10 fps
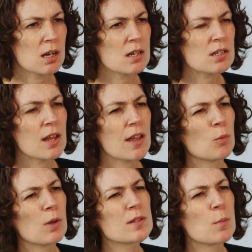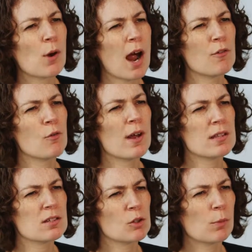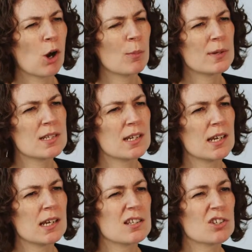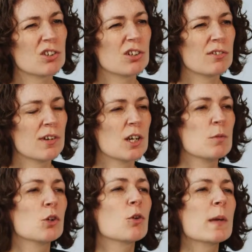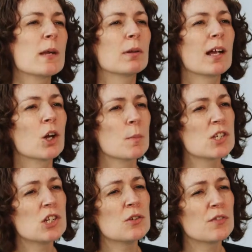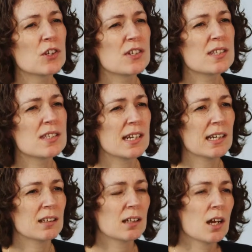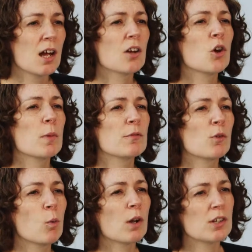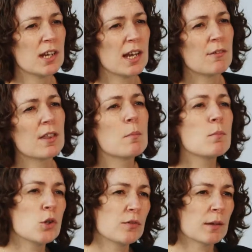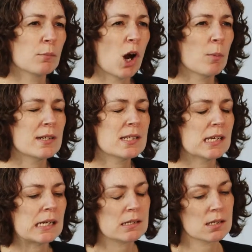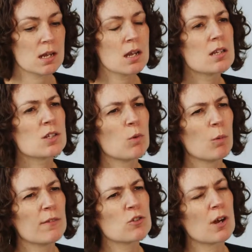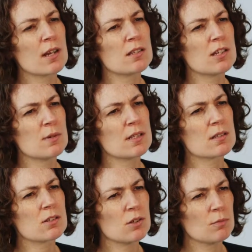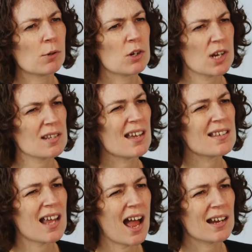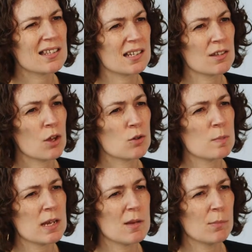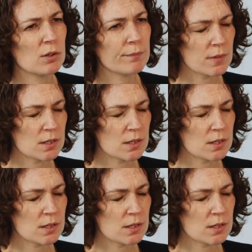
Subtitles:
So they're the ones in private rental properties, or young people that are coming to university and coming for 1 year and then moving properties. So what we've tried to do is do projects that are targeted at those people.